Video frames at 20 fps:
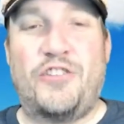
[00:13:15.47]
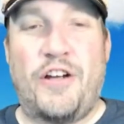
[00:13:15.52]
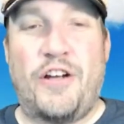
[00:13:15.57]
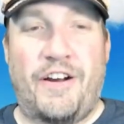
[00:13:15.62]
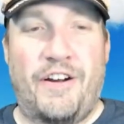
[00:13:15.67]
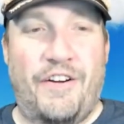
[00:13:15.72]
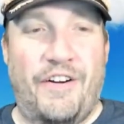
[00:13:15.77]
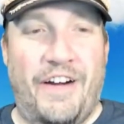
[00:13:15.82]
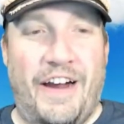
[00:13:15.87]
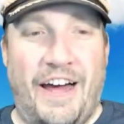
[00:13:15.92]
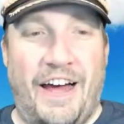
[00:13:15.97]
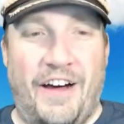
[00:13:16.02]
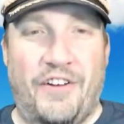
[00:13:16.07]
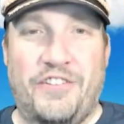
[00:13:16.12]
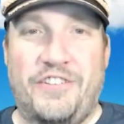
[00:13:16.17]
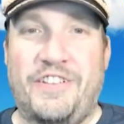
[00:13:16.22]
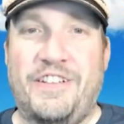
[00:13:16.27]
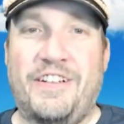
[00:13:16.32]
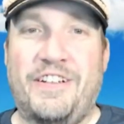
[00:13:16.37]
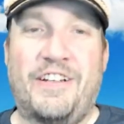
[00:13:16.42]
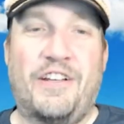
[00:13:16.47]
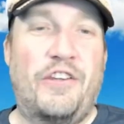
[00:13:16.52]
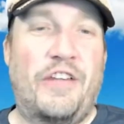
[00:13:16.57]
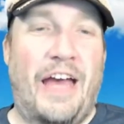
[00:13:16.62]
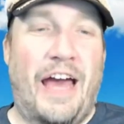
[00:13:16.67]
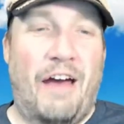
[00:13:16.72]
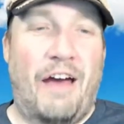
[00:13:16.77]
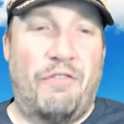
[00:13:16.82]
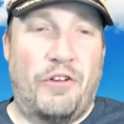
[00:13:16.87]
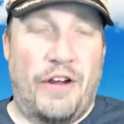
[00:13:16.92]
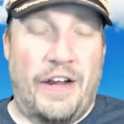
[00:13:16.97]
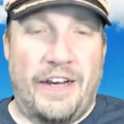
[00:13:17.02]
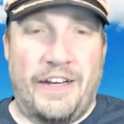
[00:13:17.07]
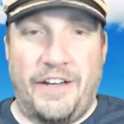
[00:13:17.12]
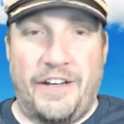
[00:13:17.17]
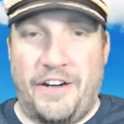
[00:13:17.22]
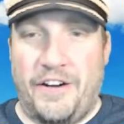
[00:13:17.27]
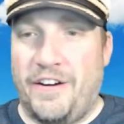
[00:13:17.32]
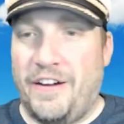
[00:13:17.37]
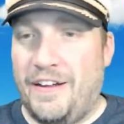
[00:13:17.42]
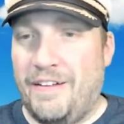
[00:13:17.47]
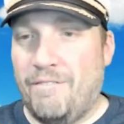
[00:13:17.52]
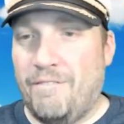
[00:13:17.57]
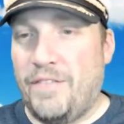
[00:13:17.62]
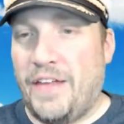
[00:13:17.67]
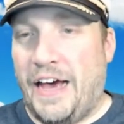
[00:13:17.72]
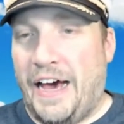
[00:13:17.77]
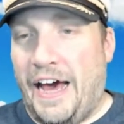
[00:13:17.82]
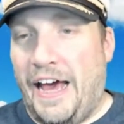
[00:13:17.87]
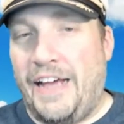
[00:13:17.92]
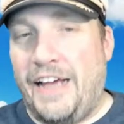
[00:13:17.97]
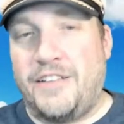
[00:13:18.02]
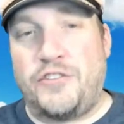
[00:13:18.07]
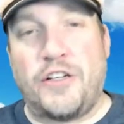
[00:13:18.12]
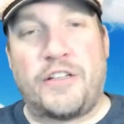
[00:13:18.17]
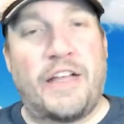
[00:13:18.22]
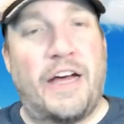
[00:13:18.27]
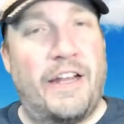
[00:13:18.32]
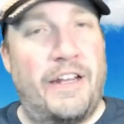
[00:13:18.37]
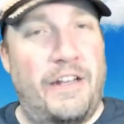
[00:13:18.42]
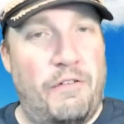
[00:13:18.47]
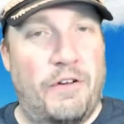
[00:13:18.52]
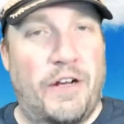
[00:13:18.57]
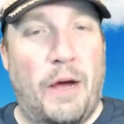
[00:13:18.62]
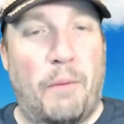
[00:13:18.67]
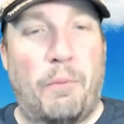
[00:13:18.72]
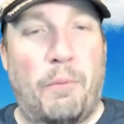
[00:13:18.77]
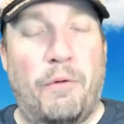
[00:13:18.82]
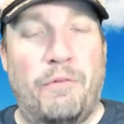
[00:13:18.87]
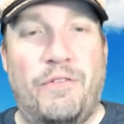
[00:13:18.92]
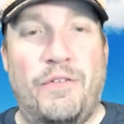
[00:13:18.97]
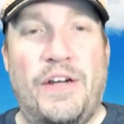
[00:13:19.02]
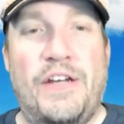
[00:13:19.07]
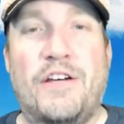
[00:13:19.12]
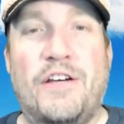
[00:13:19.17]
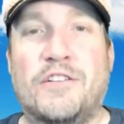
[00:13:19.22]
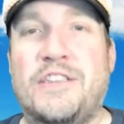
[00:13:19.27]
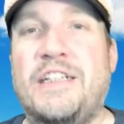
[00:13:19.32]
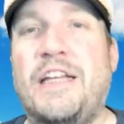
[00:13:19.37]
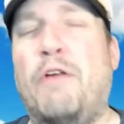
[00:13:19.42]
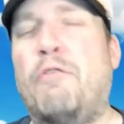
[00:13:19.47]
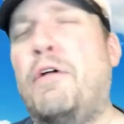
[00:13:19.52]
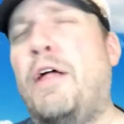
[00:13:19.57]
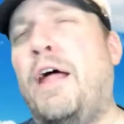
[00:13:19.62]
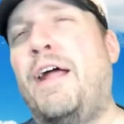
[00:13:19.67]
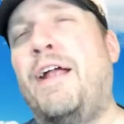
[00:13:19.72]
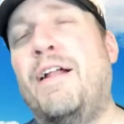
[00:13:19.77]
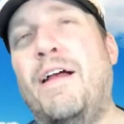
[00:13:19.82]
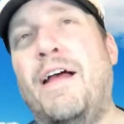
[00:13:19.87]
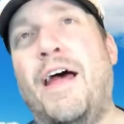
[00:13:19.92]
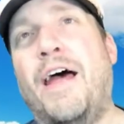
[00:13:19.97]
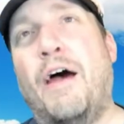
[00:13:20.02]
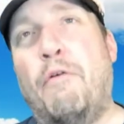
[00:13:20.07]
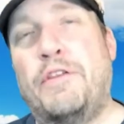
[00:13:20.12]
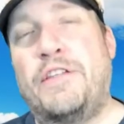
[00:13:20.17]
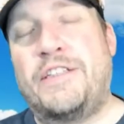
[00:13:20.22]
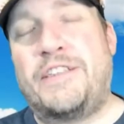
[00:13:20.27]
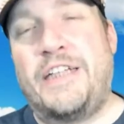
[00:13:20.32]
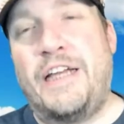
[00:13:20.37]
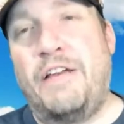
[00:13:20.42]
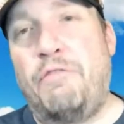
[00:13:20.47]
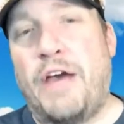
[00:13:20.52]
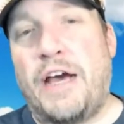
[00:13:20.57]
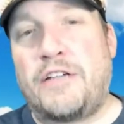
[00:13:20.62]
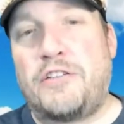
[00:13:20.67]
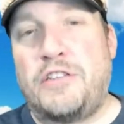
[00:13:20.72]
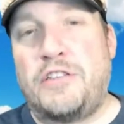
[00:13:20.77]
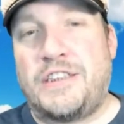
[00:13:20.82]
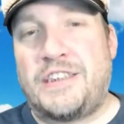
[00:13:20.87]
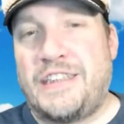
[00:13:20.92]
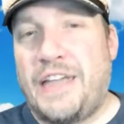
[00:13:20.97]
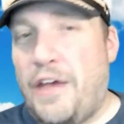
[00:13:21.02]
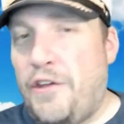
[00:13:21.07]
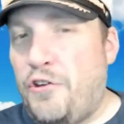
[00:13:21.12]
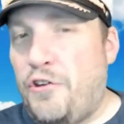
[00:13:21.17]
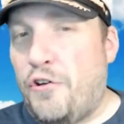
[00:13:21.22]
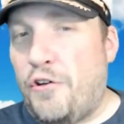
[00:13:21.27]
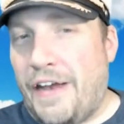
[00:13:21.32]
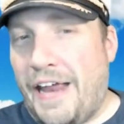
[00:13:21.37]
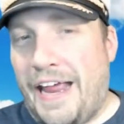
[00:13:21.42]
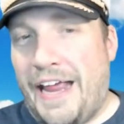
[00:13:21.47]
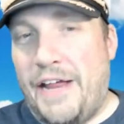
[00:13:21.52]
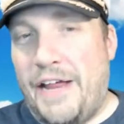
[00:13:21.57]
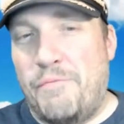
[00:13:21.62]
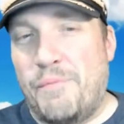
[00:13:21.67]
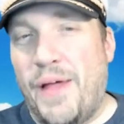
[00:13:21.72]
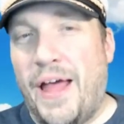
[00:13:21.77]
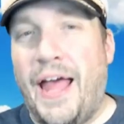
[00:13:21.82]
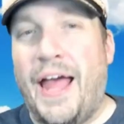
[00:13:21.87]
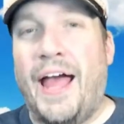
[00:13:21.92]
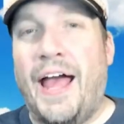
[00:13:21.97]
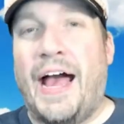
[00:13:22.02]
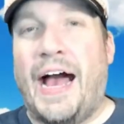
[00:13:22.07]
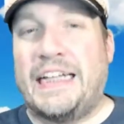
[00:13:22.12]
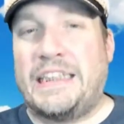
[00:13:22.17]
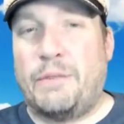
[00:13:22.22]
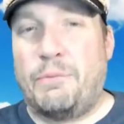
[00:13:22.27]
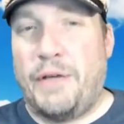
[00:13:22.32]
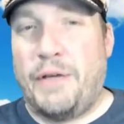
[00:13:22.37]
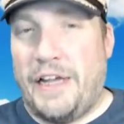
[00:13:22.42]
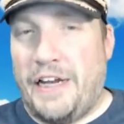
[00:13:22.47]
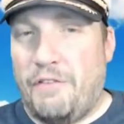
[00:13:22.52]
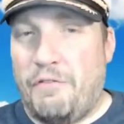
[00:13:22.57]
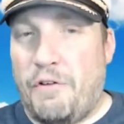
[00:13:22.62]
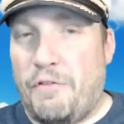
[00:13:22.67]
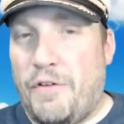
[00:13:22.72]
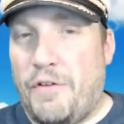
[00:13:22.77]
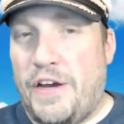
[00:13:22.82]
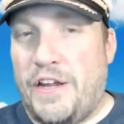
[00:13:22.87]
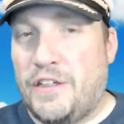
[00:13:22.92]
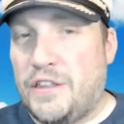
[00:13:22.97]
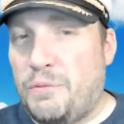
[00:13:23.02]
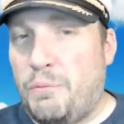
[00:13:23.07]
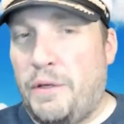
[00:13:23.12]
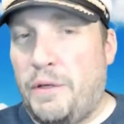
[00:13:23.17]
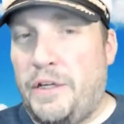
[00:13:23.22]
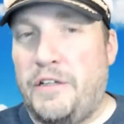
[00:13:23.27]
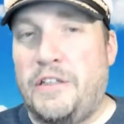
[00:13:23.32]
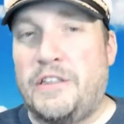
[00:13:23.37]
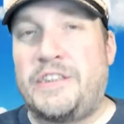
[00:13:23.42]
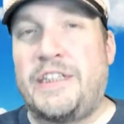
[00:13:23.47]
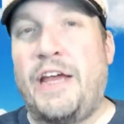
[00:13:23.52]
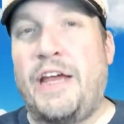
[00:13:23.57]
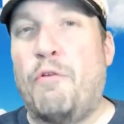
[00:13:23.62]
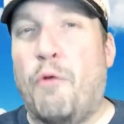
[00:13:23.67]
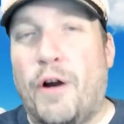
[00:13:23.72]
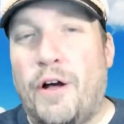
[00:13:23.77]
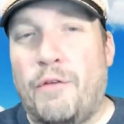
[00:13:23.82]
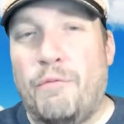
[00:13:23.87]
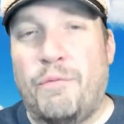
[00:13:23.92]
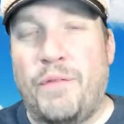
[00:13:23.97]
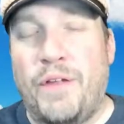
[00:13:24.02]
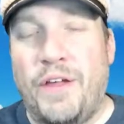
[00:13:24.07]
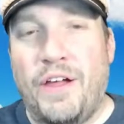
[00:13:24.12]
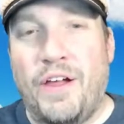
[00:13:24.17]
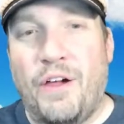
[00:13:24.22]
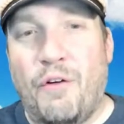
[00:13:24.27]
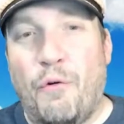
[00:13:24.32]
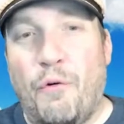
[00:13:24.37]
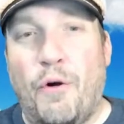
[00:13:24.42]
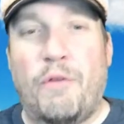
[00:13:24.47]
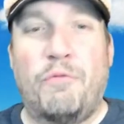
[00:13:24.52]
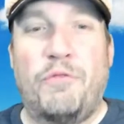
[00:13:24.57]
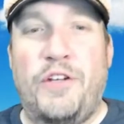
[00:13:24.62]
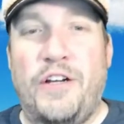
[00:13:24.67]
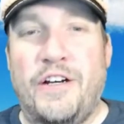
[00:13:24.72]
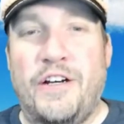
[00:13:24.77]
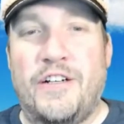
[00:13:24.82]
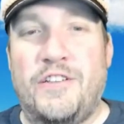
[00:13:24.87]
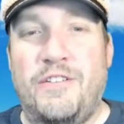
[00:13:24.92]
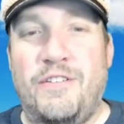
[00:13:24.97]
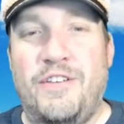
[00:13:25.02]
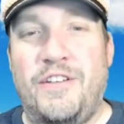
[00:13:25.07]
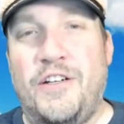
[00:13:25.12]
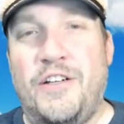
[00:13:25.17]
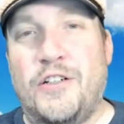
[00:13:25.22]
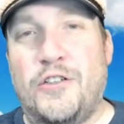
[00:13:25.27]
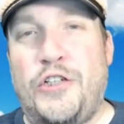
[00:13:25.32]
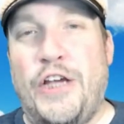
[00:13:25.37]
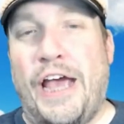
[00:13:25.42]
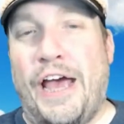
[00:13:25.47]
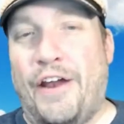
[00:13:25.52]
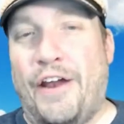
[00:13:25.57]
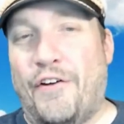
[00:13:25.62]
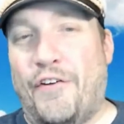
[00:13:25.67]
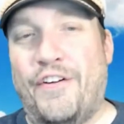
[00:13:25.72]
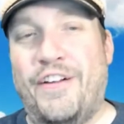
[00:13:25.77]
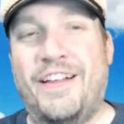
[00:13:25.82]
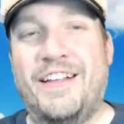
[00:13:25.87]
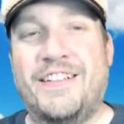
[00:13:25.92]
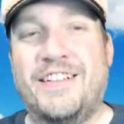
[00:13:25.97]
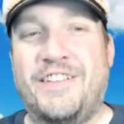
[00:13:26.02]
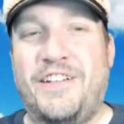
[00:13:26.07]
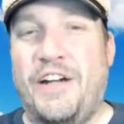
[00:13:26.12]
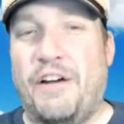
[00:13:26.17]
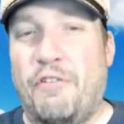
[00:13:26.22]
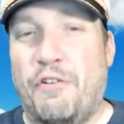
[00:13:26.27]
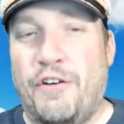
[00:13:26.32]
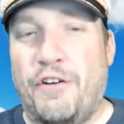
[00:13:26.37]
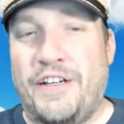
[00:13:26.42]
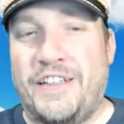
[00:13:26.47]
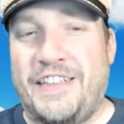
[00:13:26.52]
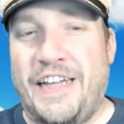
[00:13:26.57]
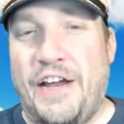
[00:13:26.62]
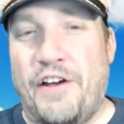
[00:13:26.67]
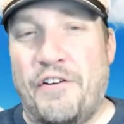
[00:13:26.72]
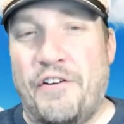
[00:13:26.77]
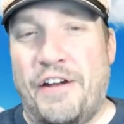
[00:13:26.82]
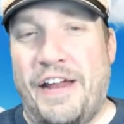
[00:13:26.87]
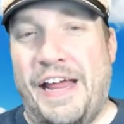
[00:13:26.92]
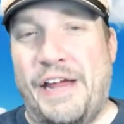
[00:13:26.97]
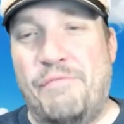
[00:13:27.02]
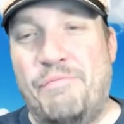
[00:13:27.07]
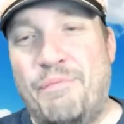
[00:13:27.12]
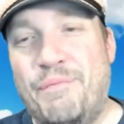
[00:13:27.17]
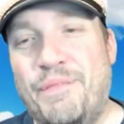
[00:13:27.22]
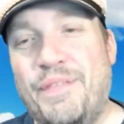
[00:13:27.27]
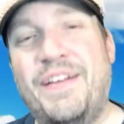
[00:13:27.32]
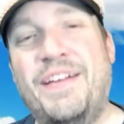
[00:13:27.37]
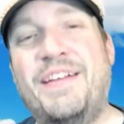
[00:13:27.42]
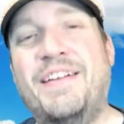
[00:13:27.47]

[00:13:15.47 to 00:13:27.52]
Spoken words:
Check her out. Good to have you in here. I checked out you in a couple of videos because I went to see if you actually said your name at the beginning of your videos, but you just say welcome to your channel. So you never really say your name.